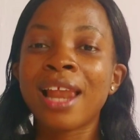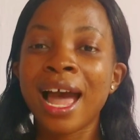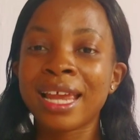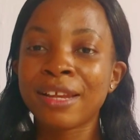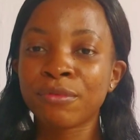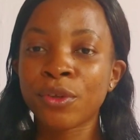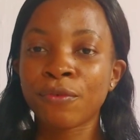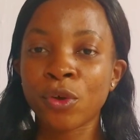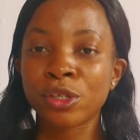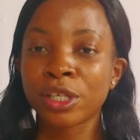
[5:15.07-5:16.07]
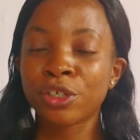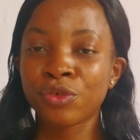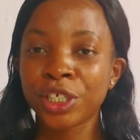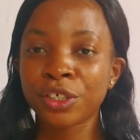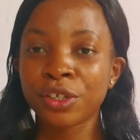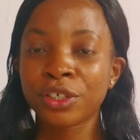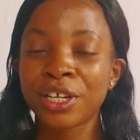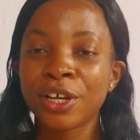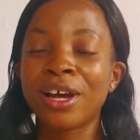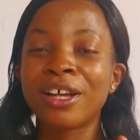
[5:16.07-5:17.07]
high level of concentration.
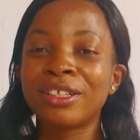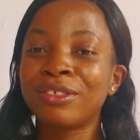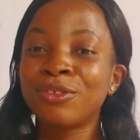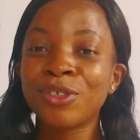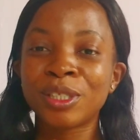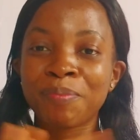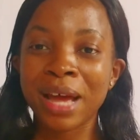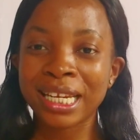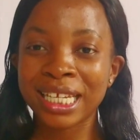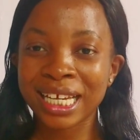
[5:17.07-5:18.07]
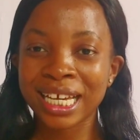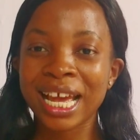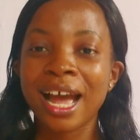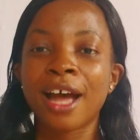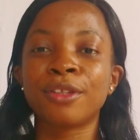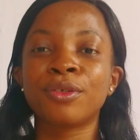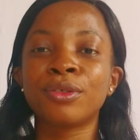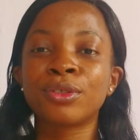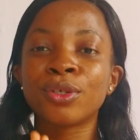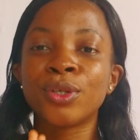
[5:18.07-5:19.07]
Don't panic and
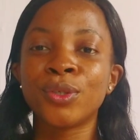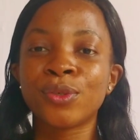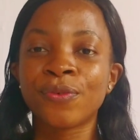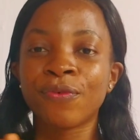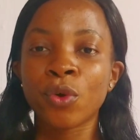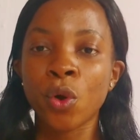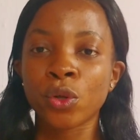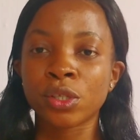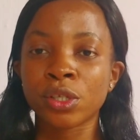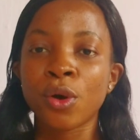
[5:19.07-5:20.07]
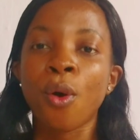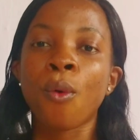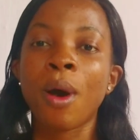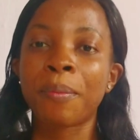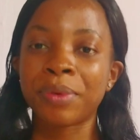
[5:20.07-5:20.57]
don't lose focus while